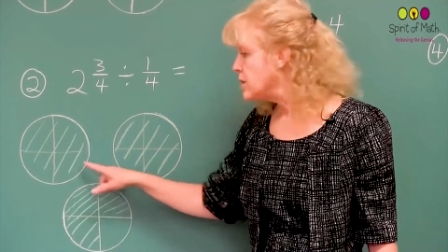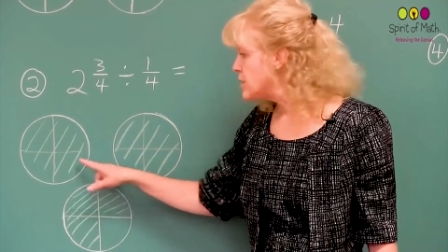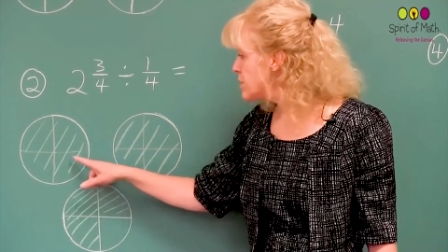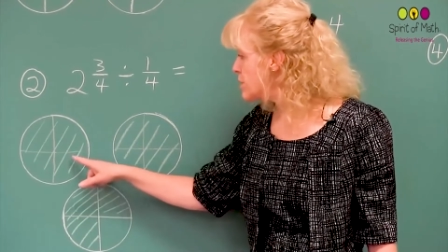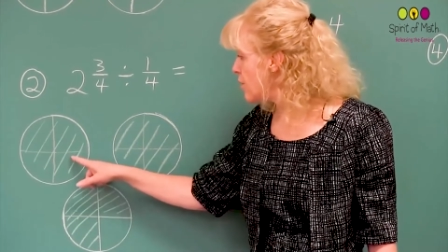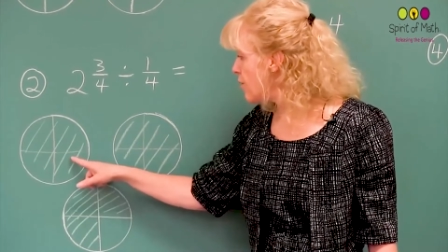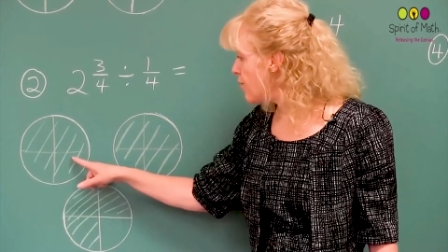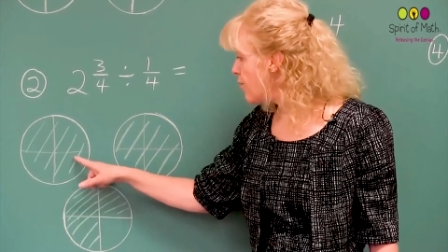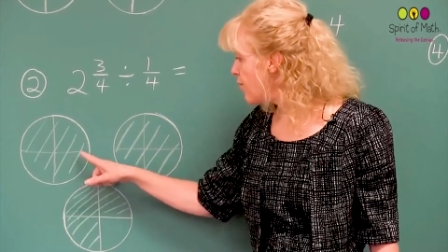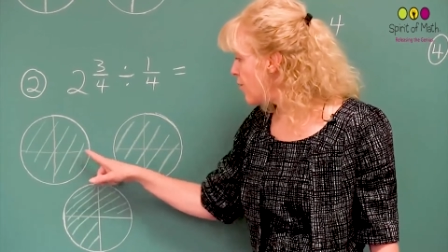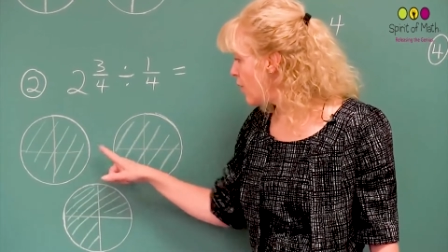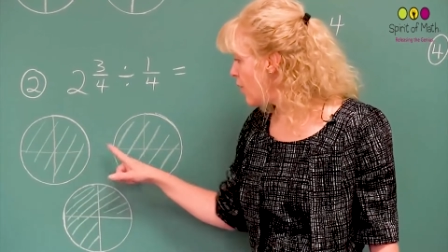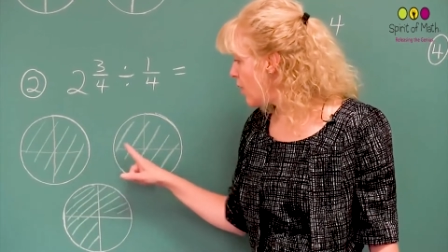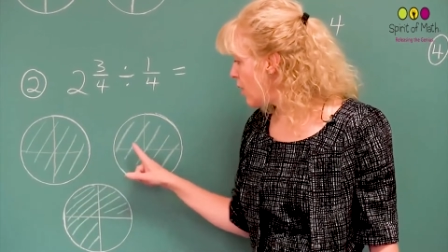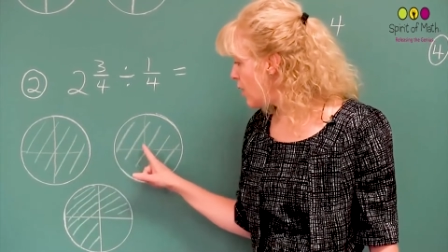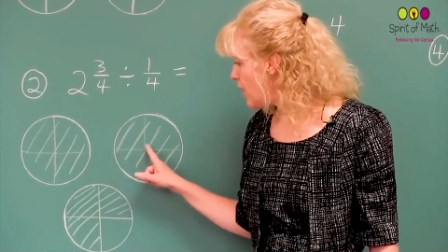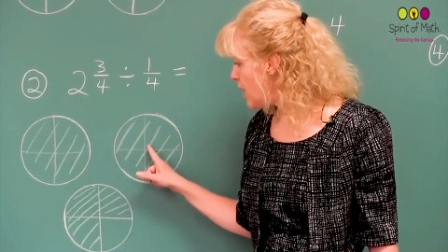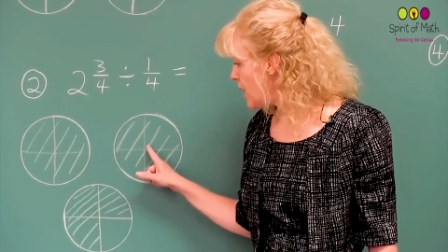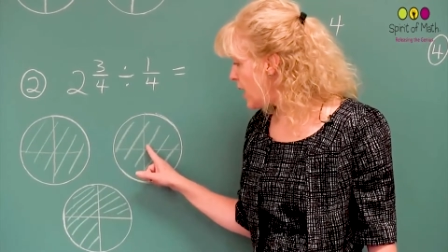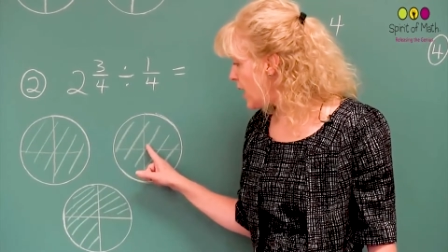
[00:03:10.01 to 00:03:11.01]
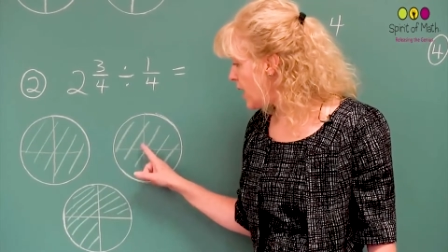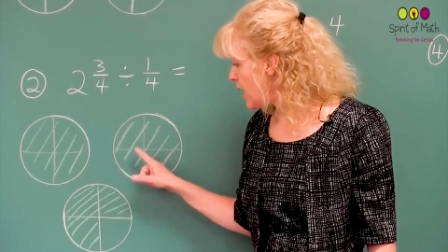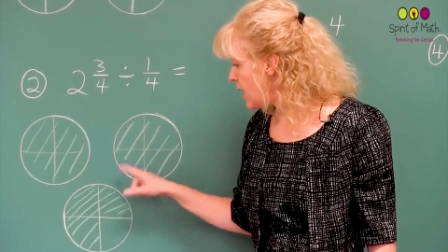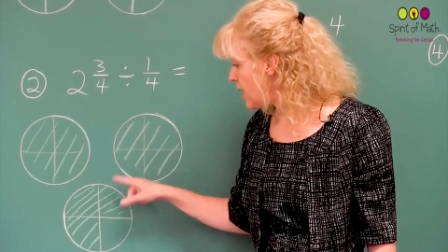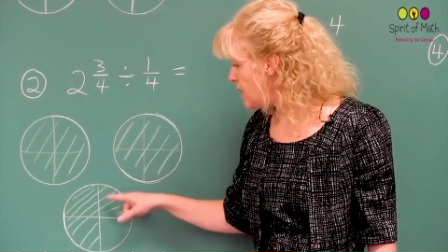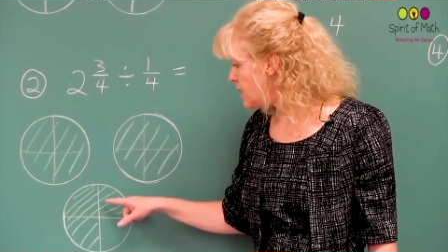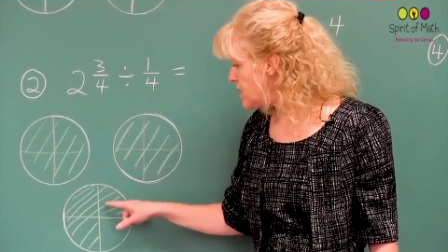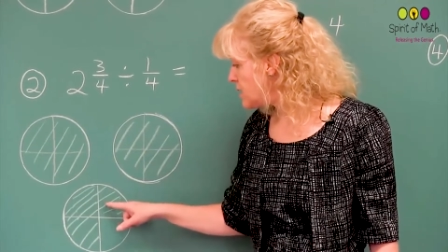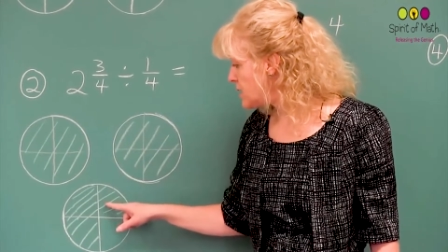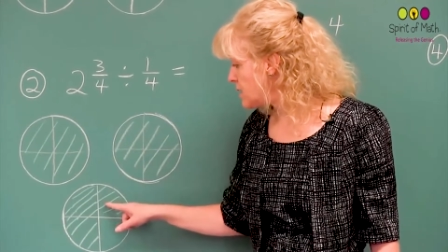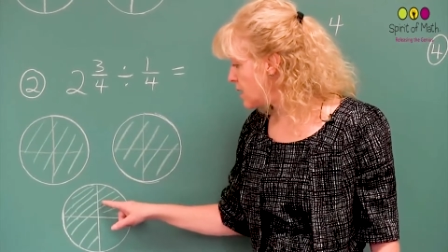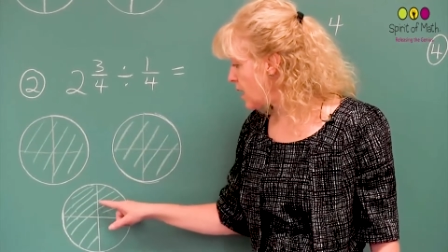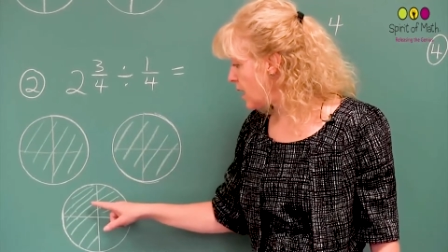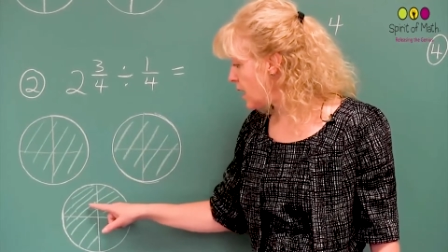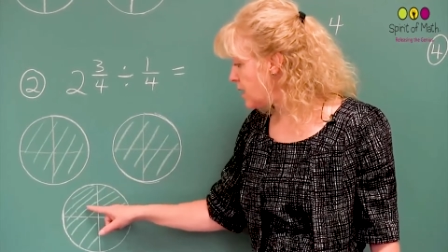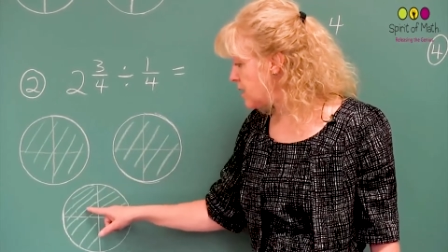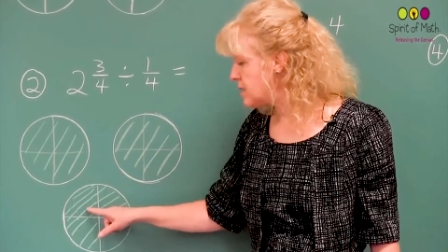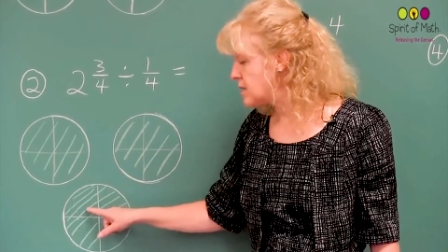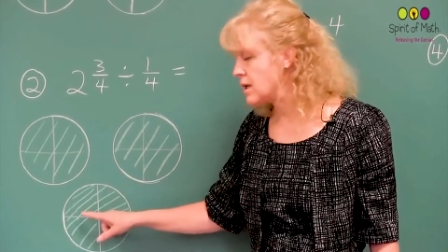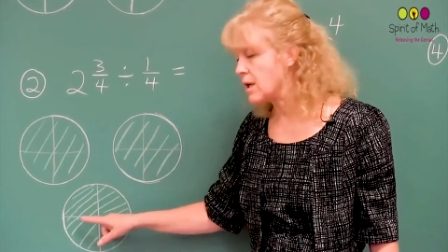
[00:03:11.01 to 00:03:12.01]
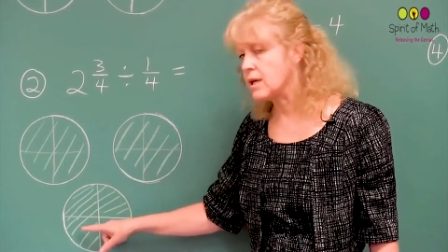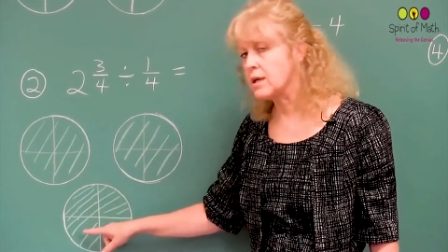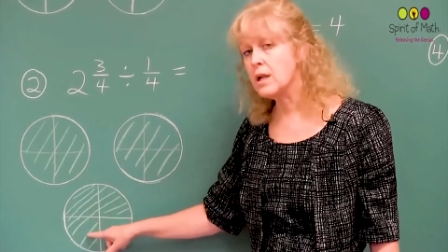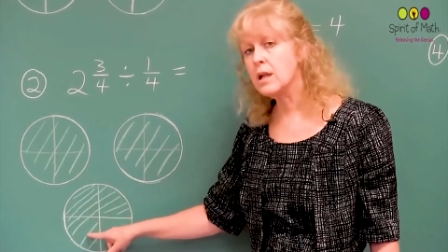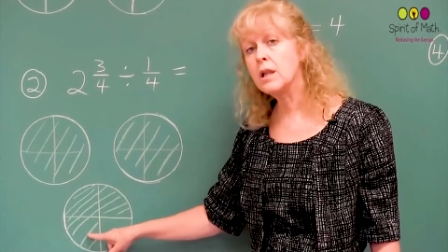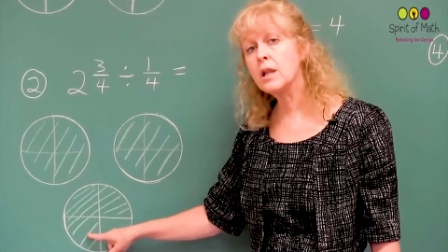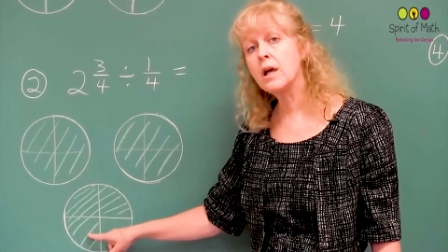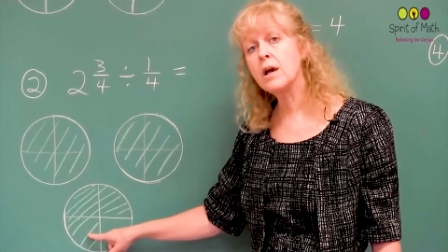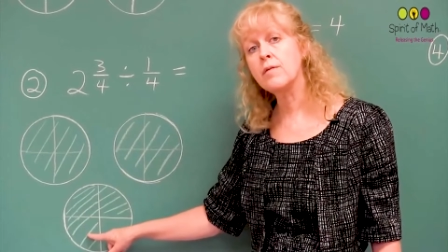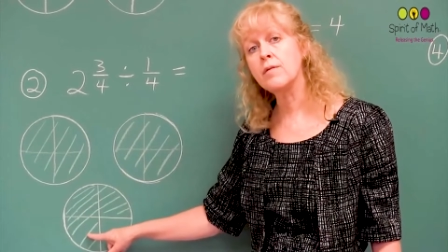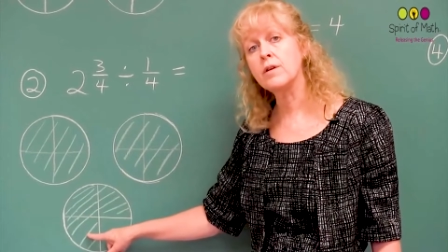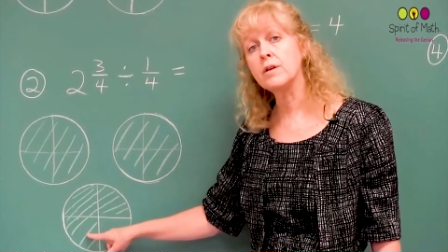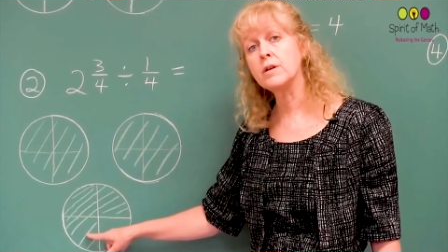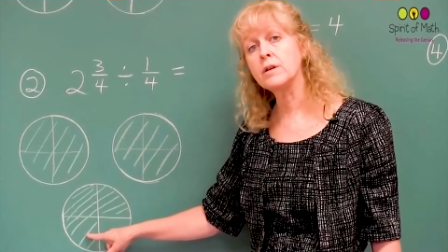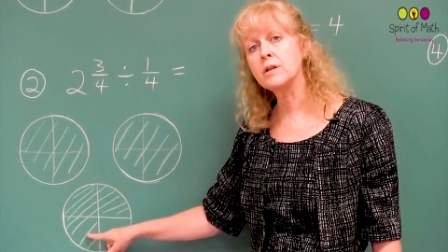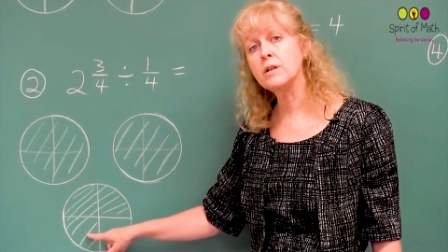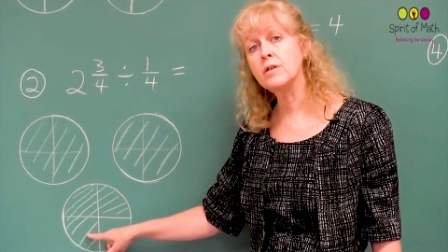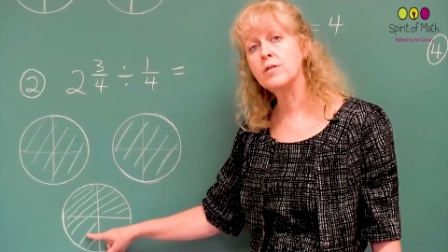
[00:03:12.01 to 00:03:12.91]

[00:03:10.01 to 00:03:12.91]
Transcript: So 4, 8, 9, 10, 11.